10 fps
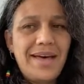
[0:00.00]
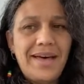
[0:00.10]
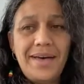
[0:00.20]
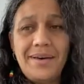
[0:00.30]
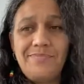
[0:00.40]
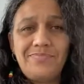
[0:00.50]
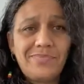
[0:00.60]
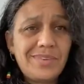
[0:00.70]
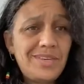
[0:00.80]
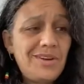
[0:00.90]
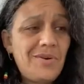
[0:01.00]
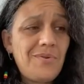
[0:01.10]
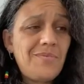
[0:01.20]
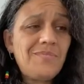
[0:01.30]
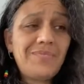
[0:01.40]

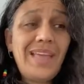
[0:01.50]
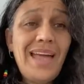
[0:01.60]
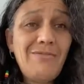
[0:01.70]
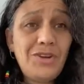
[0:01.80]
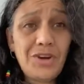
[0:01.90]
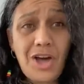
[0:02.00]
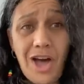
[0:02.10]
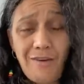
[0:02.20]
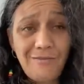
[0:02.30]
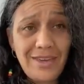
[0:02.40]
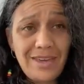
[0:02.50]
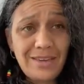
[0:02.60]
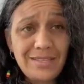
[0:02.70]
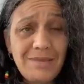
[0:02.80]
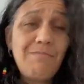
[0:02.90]
Have your coffee,
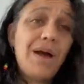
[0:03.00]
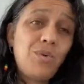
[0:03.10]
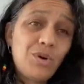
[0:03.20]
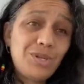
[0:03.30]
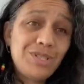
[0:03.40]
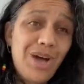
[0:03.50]
because in my world,